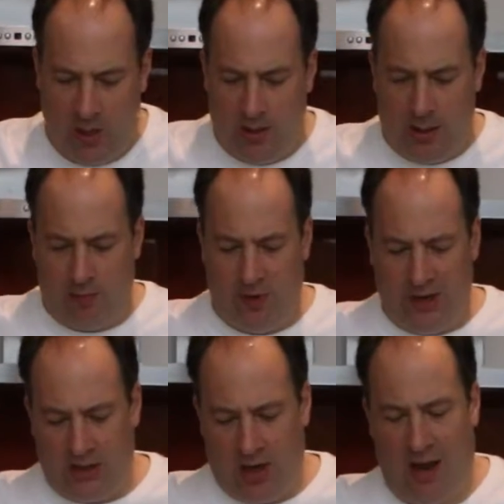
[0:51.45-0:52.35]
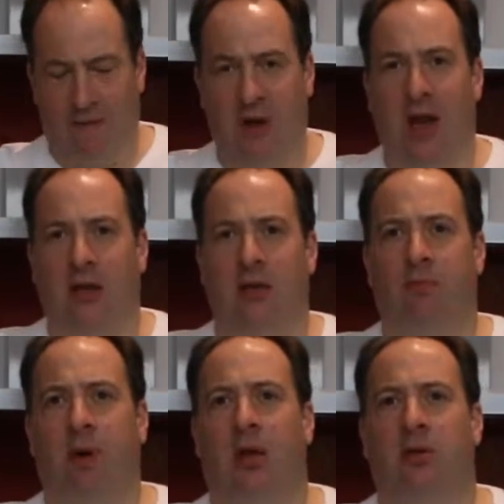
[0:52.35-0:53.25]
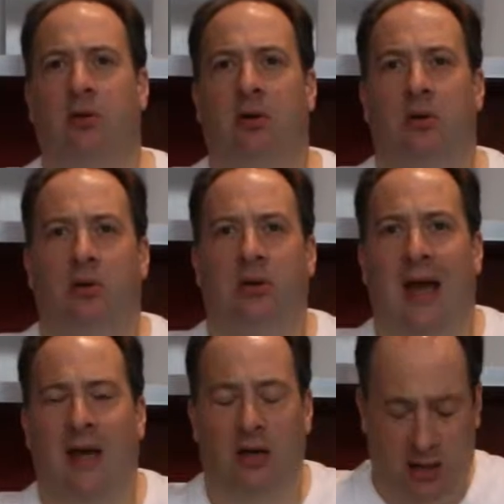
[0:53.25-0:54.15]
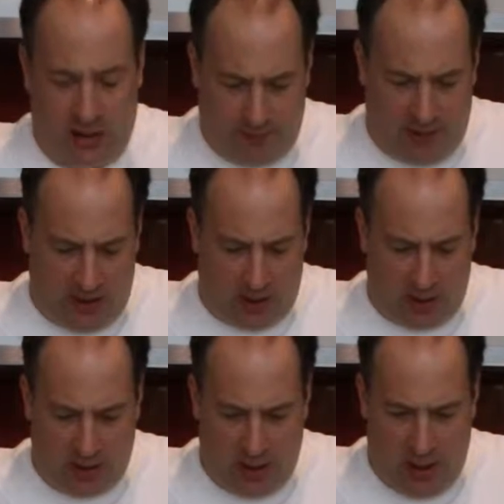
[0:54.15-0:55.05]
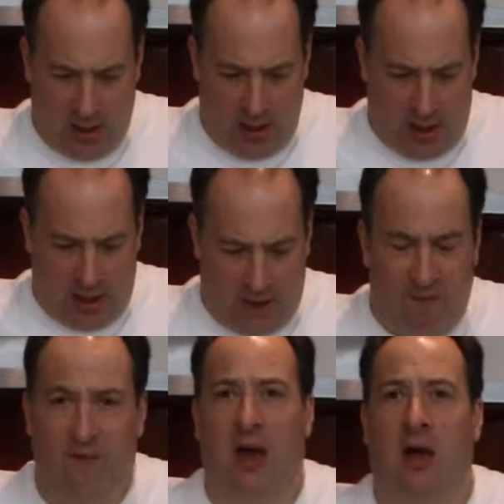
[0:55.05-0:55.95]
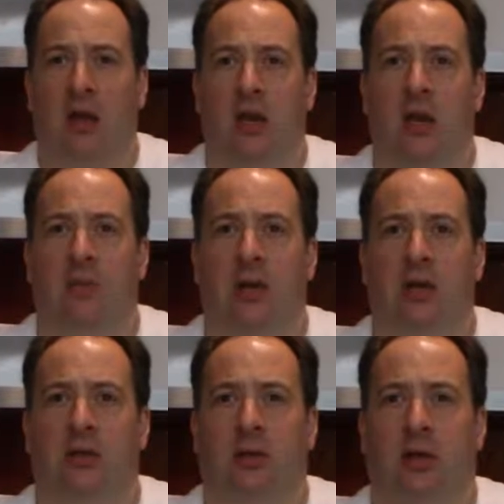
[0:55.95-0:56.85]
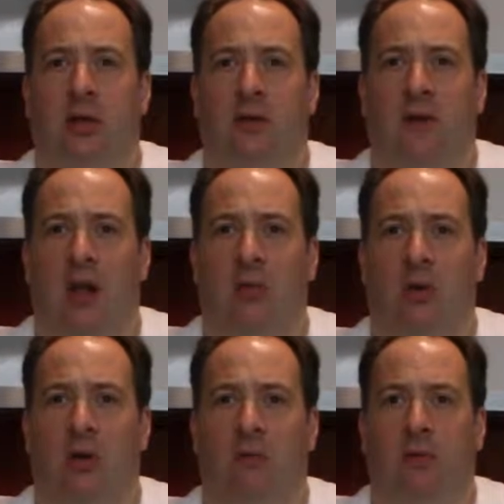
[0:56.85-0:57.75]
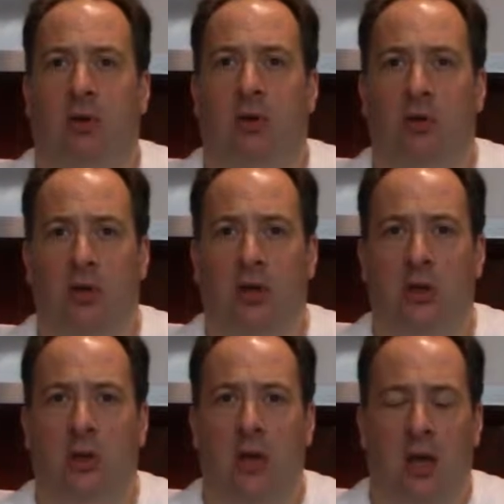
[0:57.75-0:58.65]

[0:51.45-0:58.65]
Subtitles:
Now the reason I haven't added the butter yet is because fat inhibits the development of the gluten,